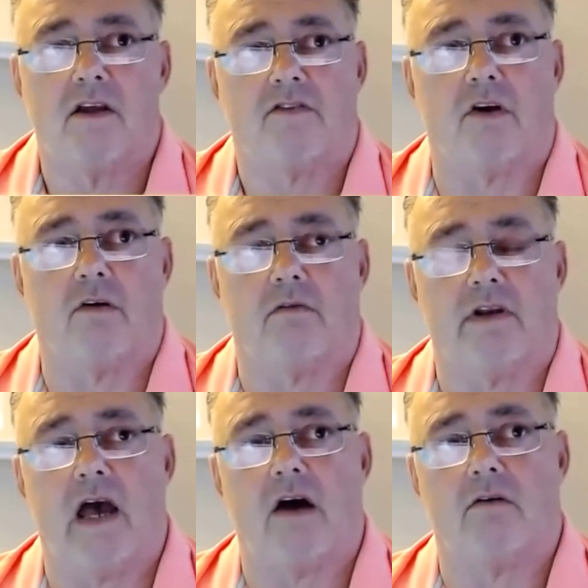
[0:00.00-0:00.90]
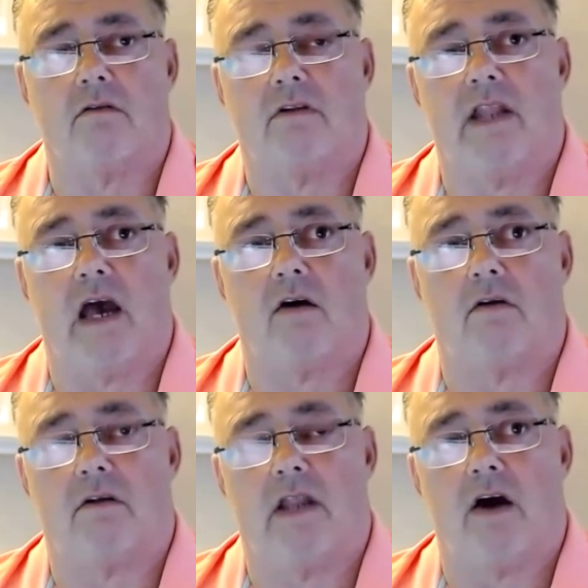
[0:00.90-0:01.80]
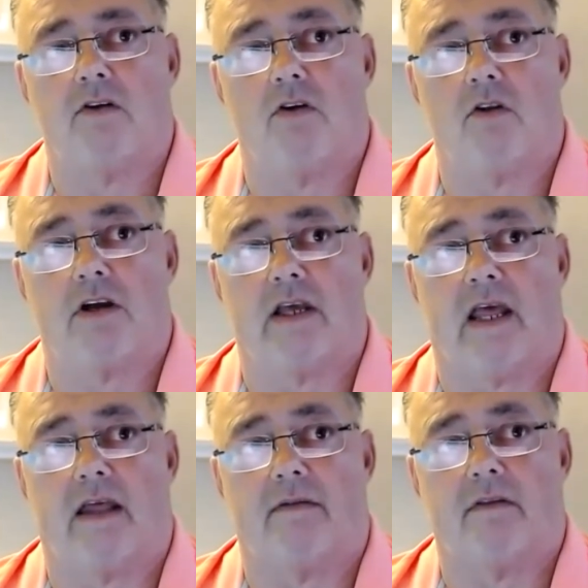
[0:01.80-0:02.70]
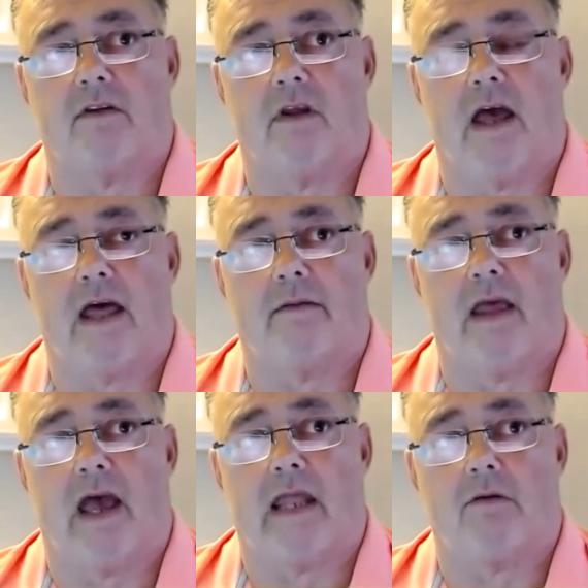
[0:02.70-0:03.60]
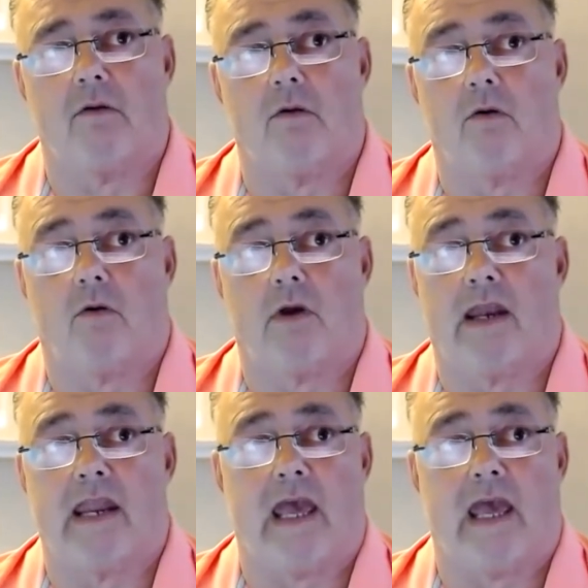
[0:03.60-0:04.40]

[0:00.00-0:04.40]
So now you're looking at can